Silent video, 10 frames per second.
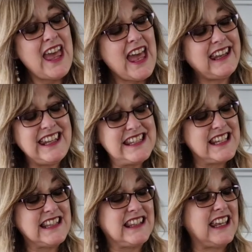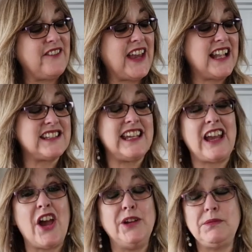And he said that if he had to take
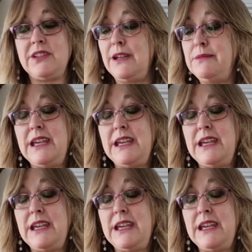it home with him,